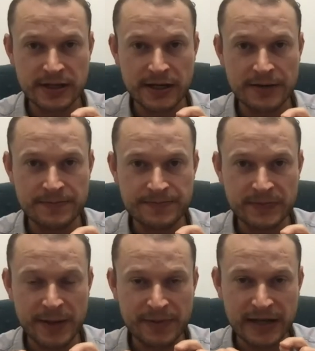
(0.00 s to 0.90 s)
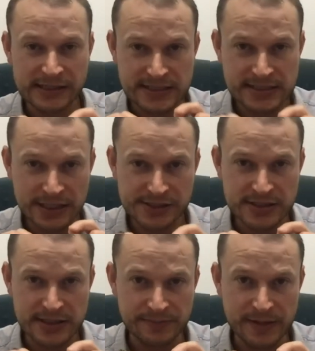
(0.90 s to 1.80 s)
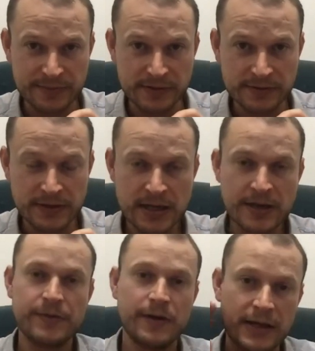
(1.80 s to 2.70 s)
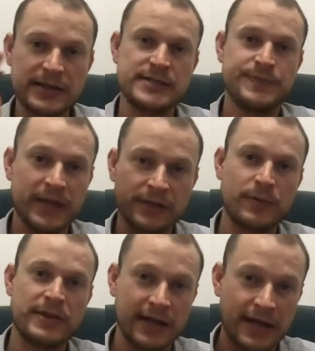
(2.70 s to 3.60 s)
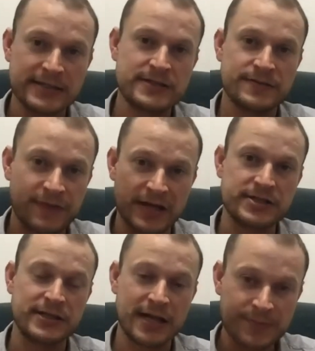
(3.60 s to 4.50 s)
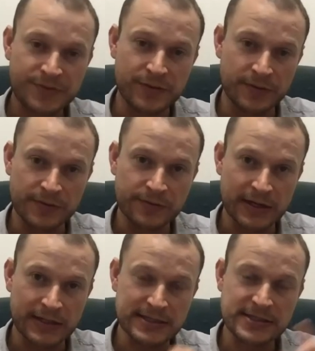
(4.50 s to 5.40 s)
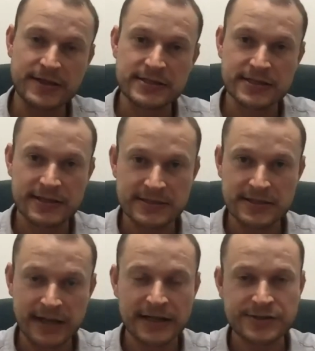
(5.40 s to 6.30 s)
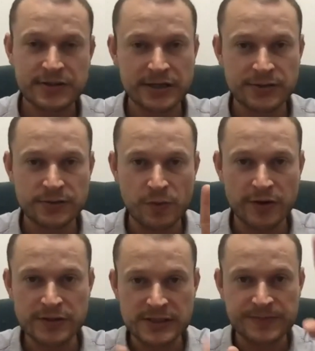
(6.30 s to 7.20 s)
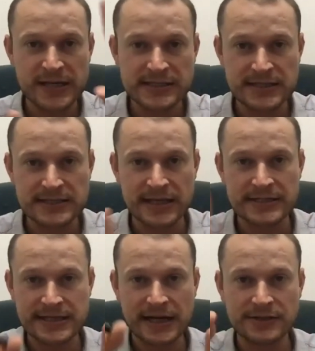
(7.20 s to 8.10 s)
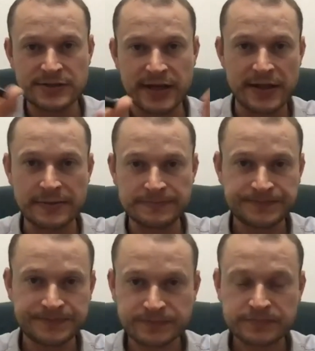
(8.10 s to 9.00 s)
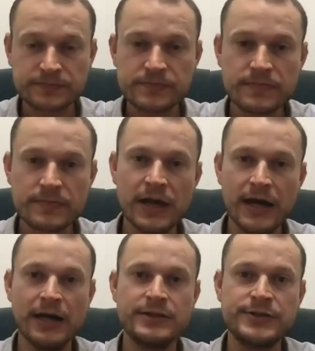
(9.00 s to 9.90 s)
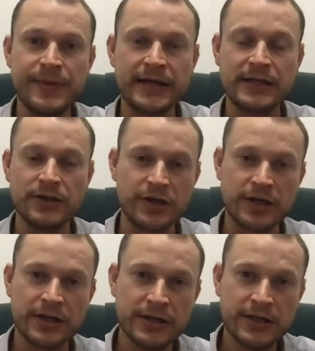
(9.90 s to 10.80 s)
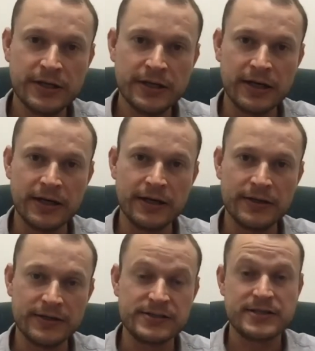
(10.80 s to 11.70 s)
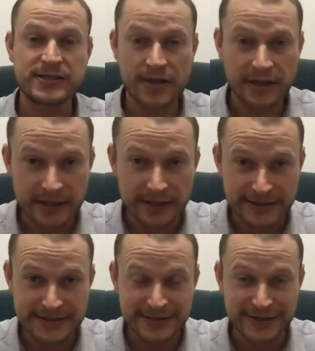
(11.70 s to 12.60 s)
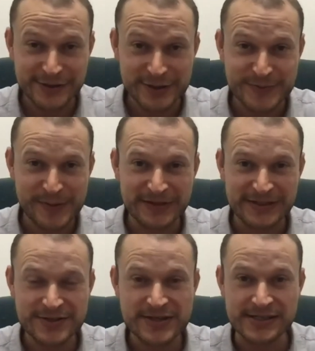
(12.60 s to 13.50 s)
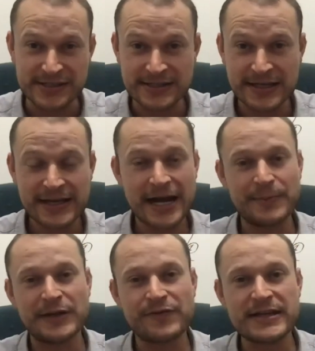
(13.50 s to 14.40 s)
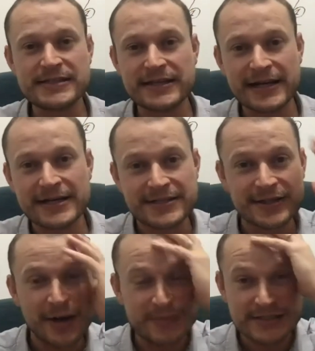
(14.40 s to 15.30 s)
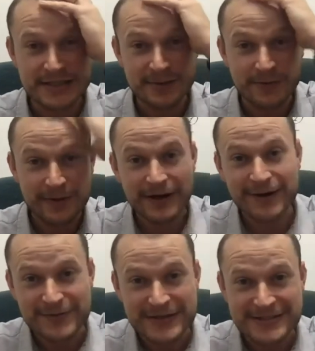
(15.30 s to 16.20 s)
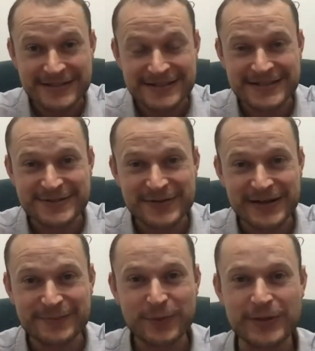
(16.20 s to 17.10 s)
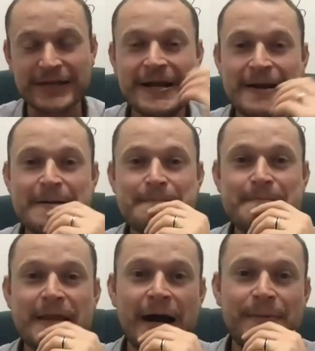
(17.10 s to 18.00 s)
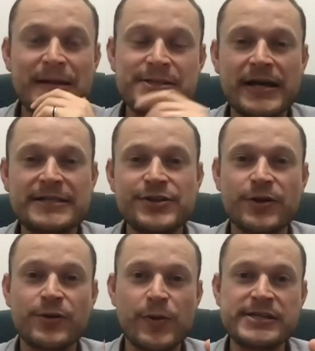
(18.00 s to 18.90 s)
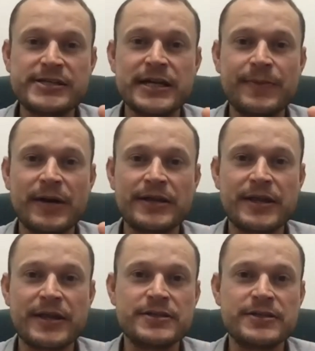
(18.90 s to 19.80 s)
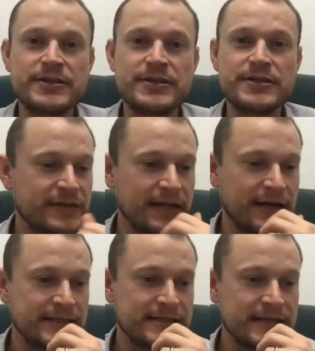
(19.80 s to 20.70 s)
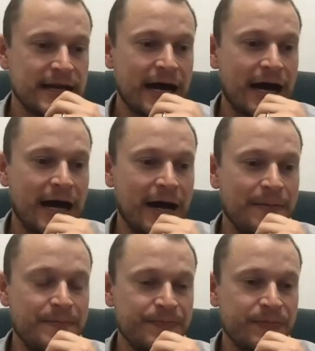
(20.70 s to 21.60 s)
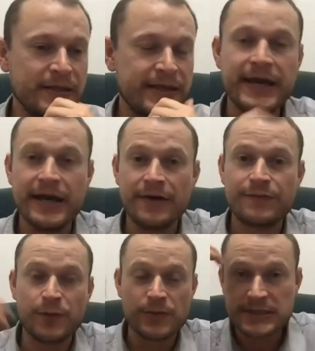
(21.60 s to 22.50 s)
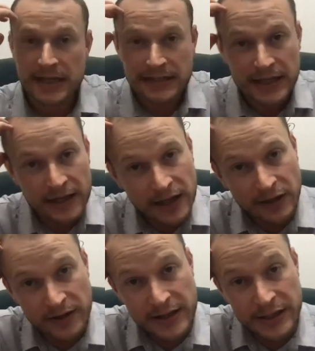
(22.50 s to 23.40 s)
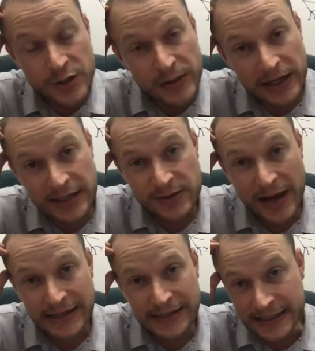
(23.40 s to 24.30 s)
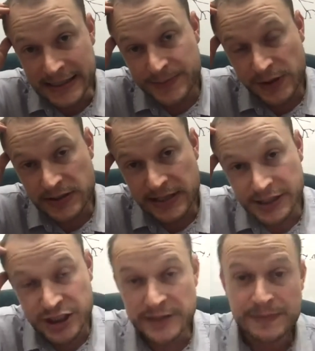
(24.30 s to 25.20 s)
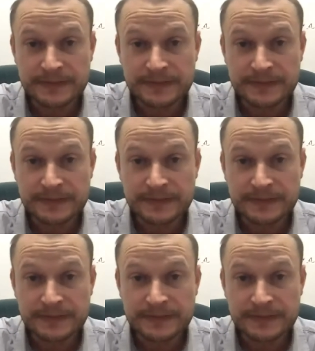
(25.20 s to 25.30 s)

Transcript: um, epileptic seizures in people at the speed at what the lights flash and come through. Right? And so there's, there's, they literally do work to space these lights out together um, to make it look uh, so that it doesn't induce people into seizures. I mean, if that's the case, you know, I'm just like, wow, this, this is really important. Um, and so, as to your question about those, those softer lights, um, yeah, of course, a, a, lot of the newer lights are LEDs because they're cheap.